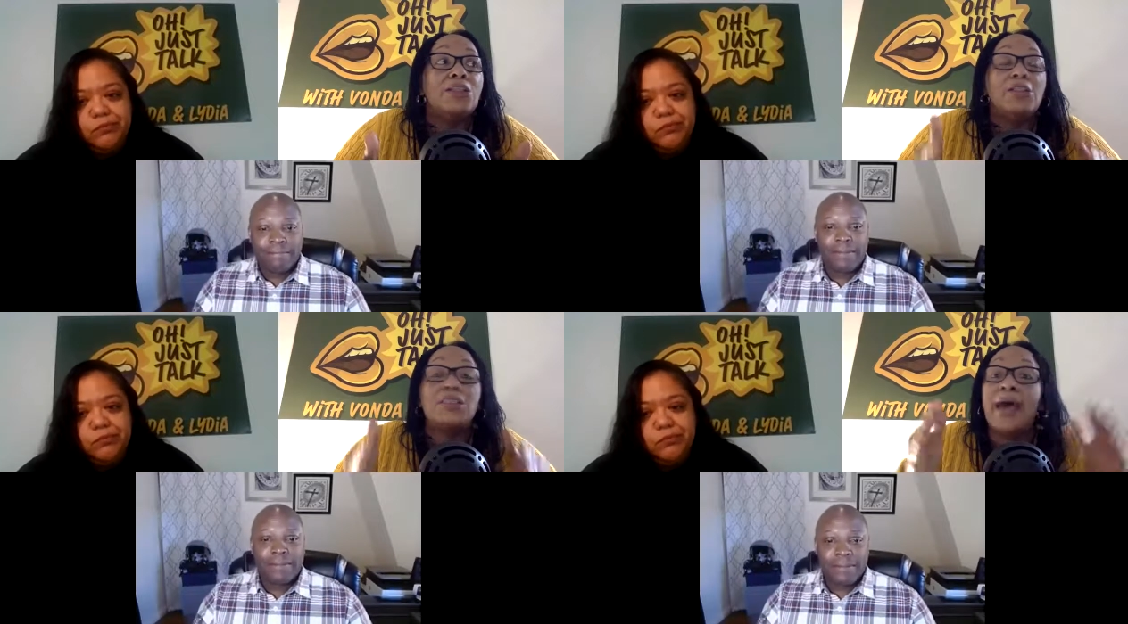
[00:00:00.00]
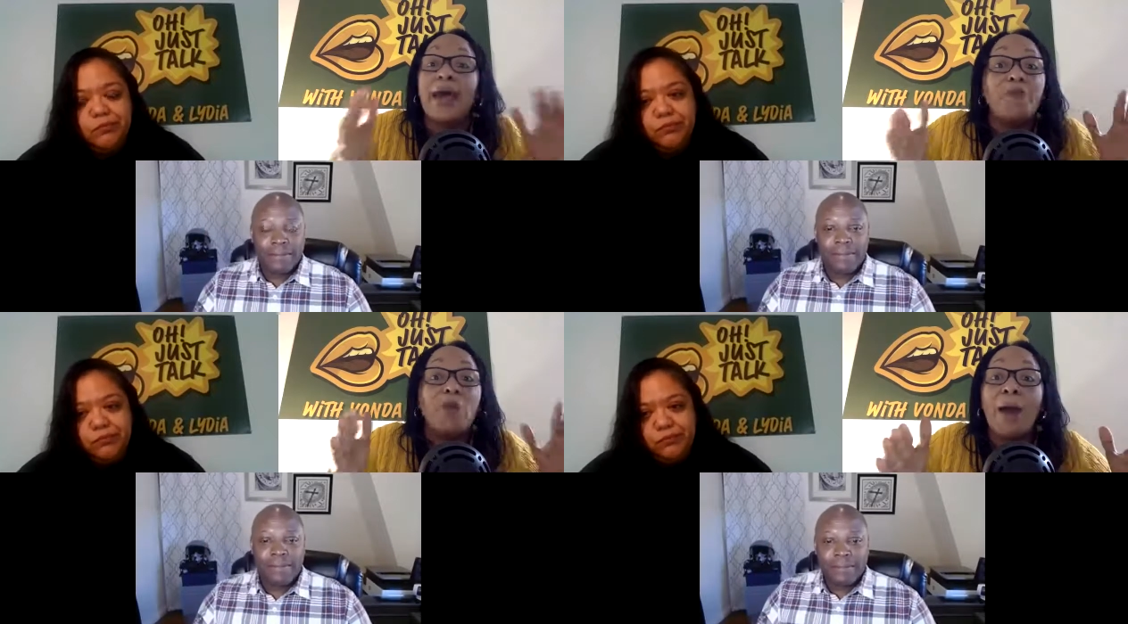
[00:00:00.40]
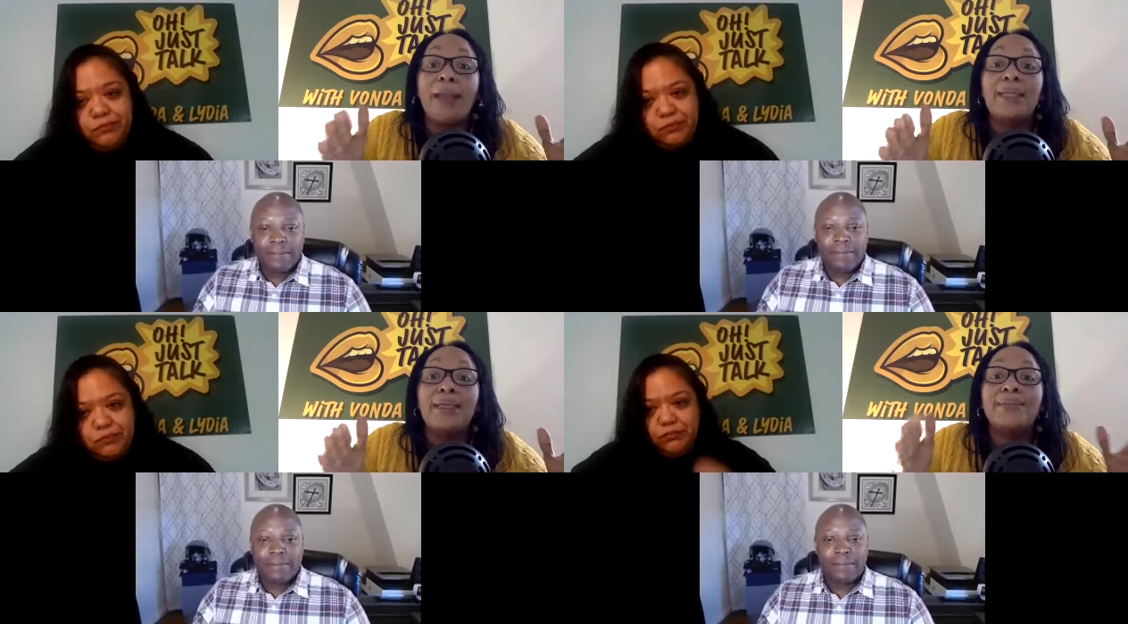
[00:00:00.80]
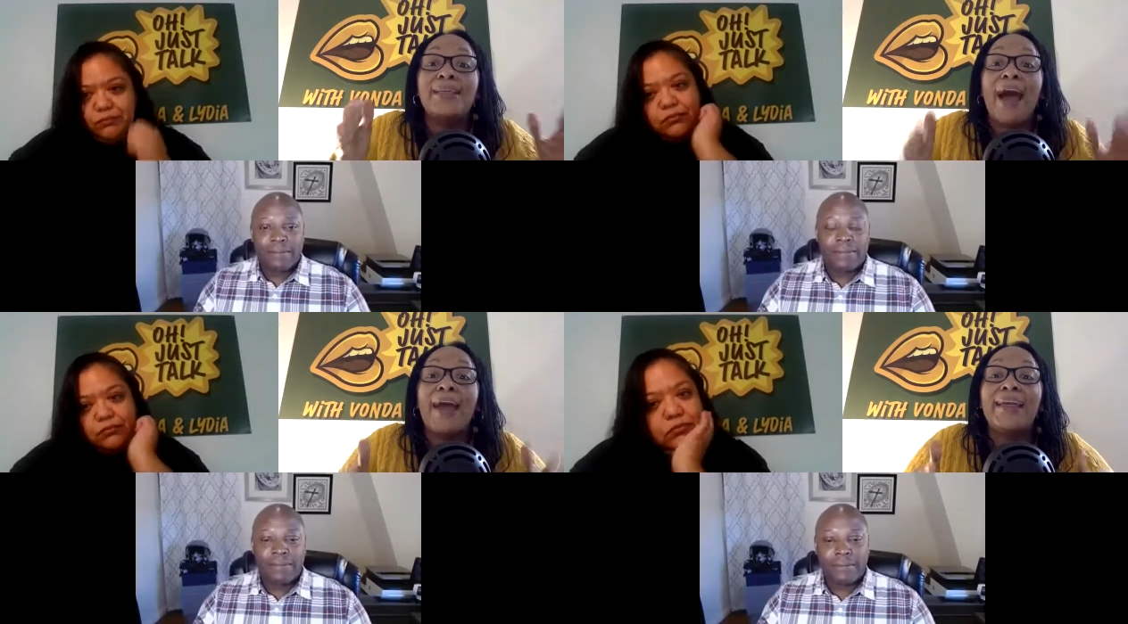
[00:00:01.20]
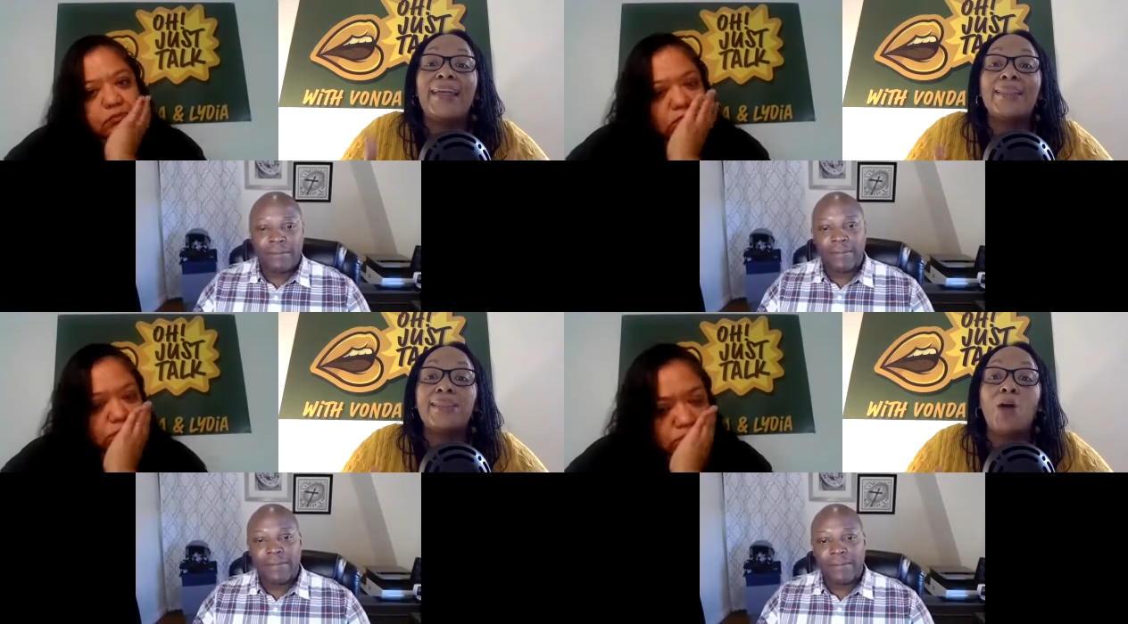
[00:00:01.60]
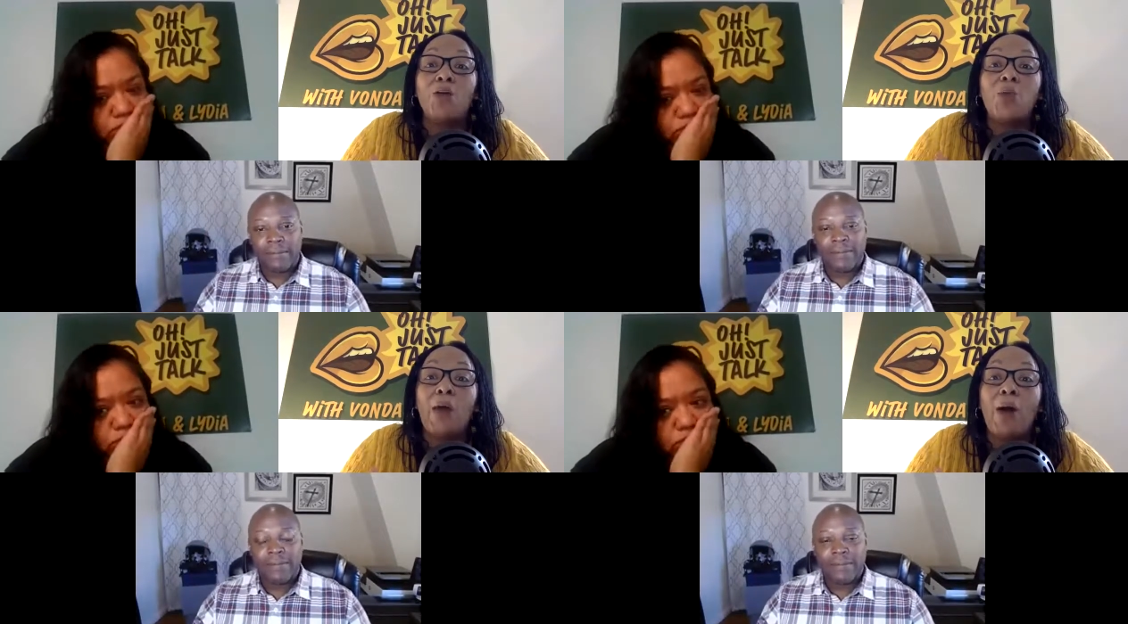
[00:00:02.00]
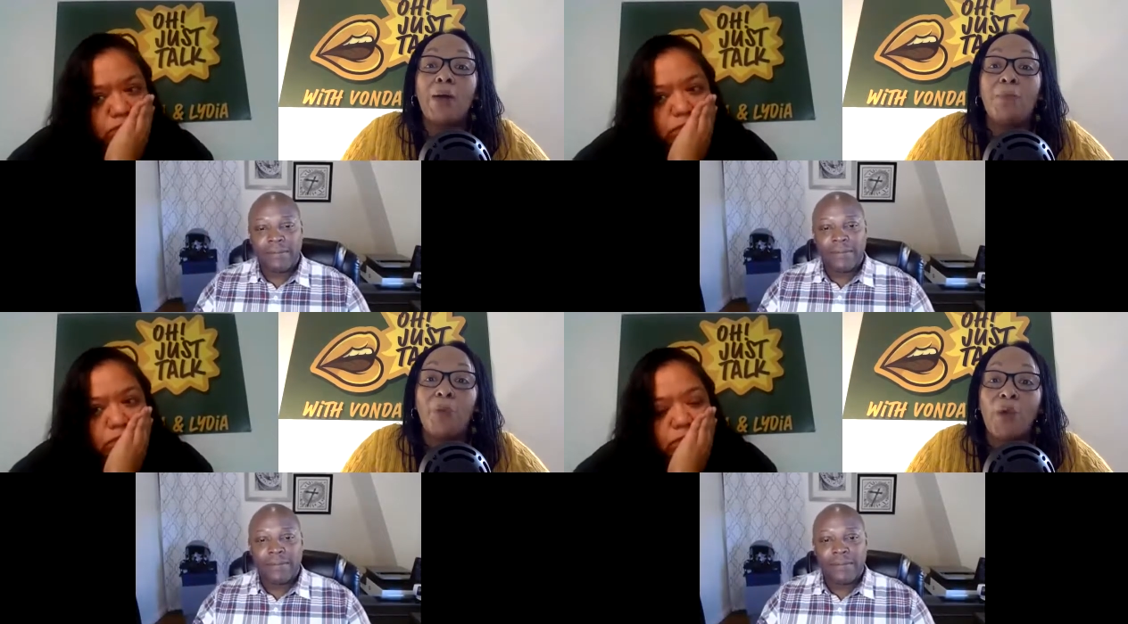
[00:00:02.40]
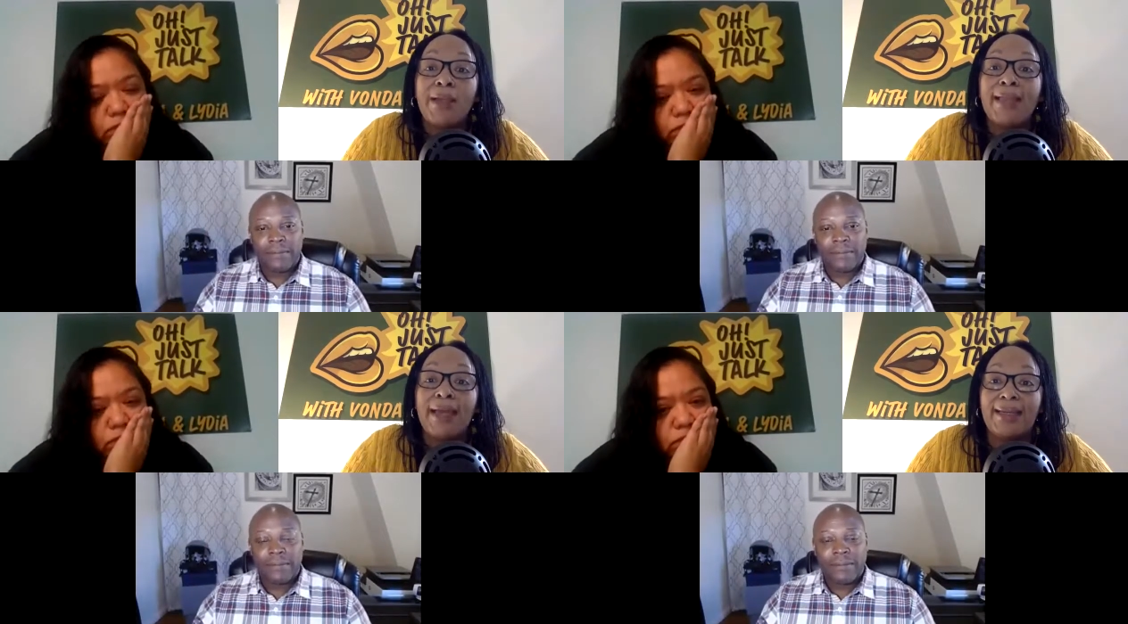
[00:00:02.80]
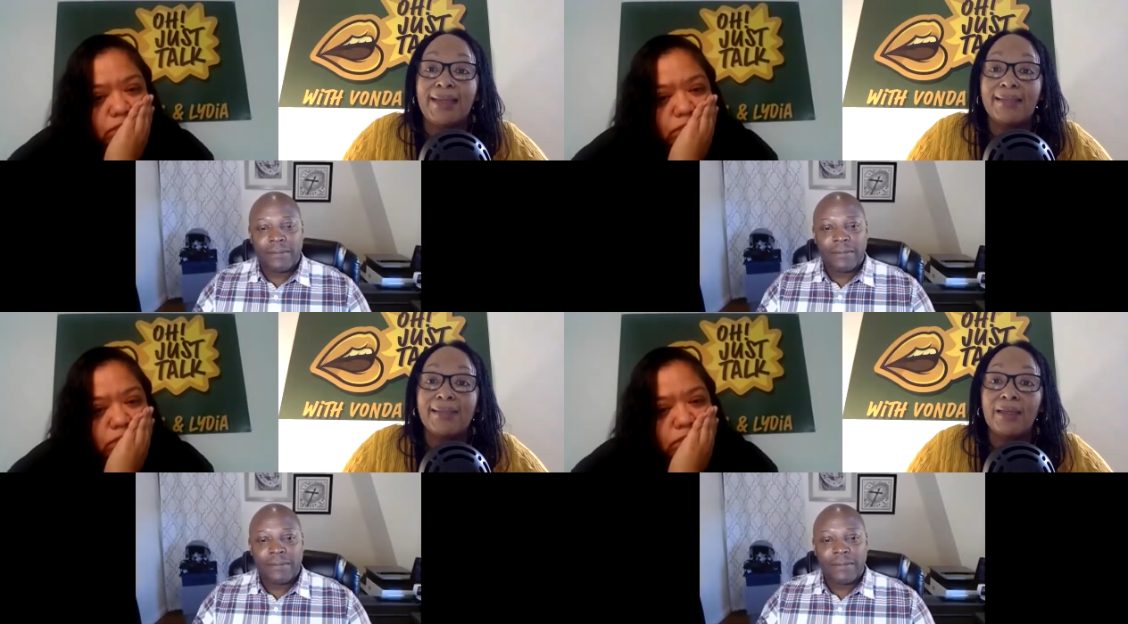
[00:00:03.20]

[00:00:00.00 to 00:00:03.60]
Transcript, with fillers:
Speaker 1: to everybody listening, I cannot tell you how important that is.